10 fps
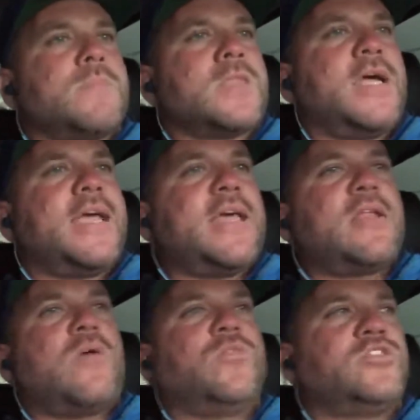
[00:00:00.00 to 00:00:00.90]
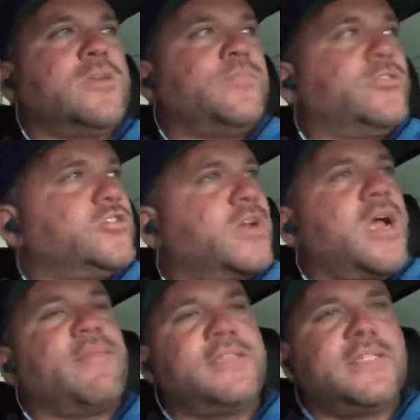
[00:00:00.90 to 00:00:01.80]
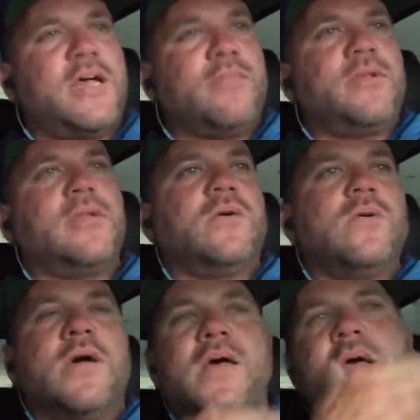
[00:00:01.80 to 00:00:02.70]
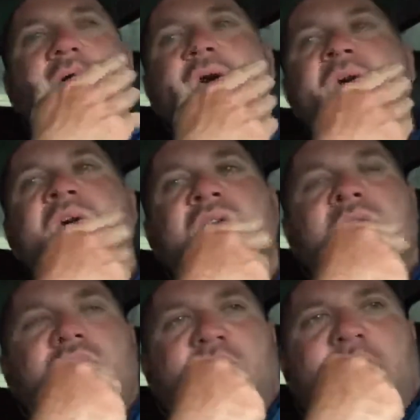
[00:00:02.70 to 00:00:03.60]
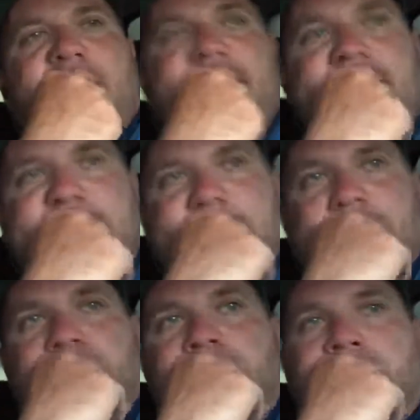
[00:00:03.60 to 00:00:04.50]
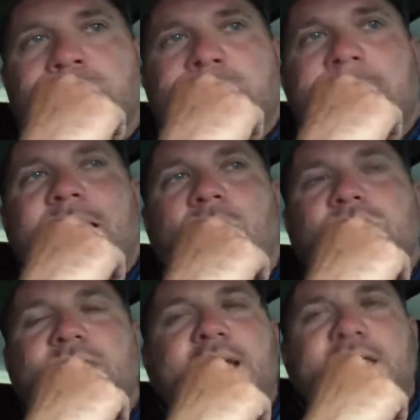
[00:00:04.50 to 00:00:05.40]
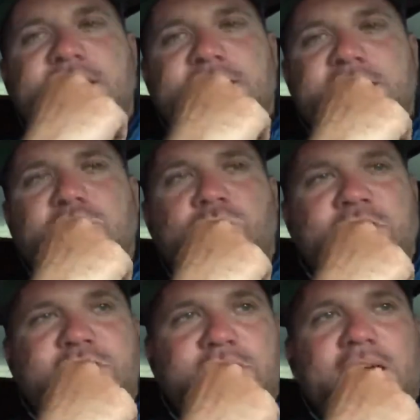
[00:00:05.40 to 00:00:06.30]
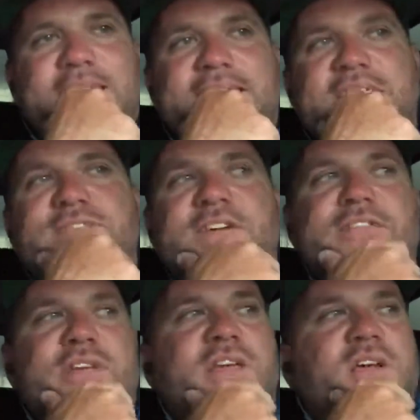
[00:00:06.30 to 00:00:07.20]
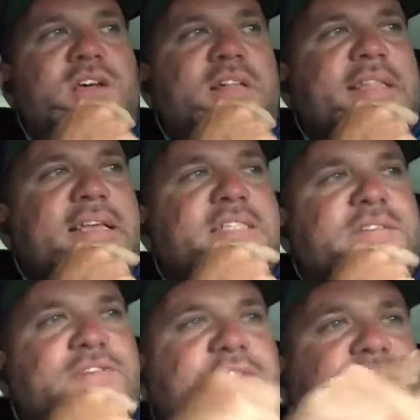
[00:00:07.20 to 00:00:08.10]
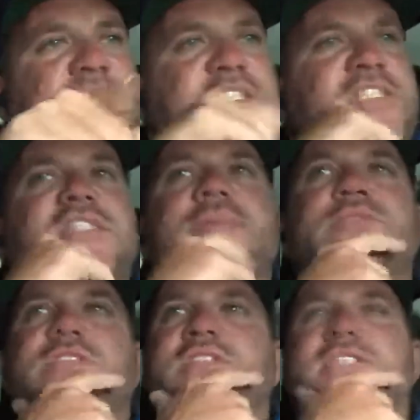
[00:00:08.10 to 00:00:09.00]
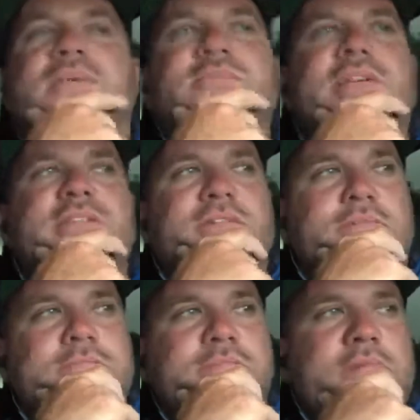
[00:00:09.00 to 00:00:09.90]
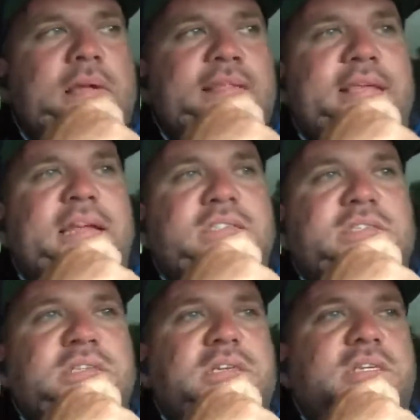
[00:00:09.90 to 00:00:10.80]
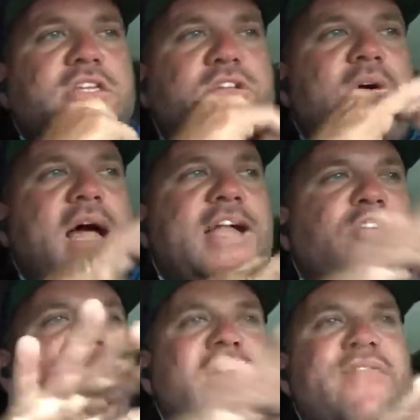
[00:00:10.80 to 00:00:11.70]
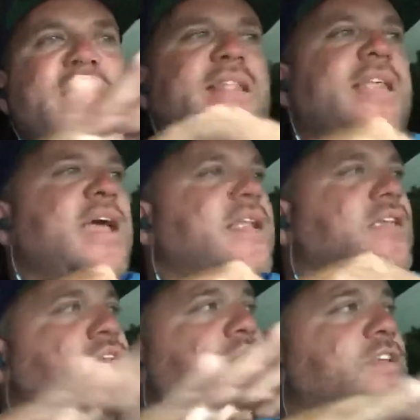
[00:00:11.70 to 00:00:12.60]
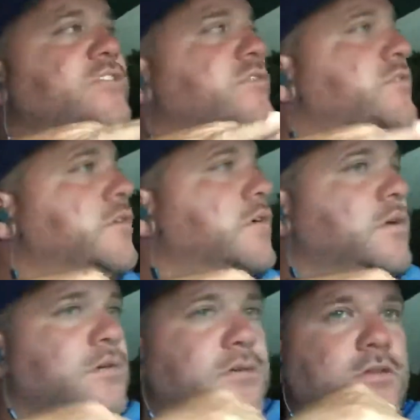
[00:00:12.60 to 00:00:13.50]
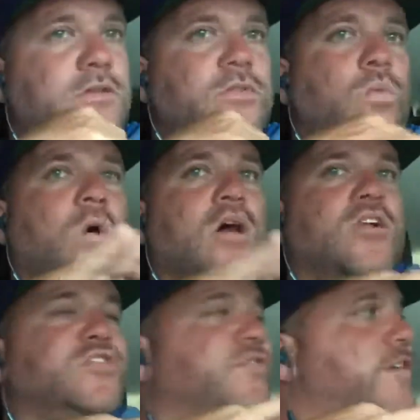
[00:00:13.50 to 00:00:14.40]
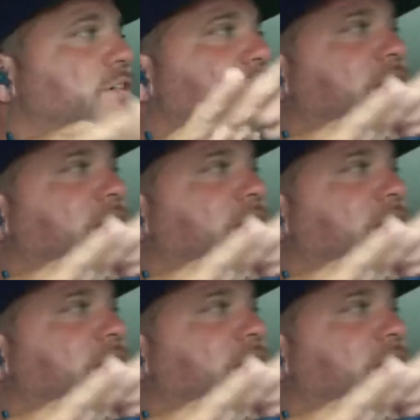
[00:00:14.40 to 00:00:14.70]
again, I want you to put your comments down below. And how would you handle the situation? I think it's a very touchy subject. I think it's, how do you navigate that? These are, the waters are very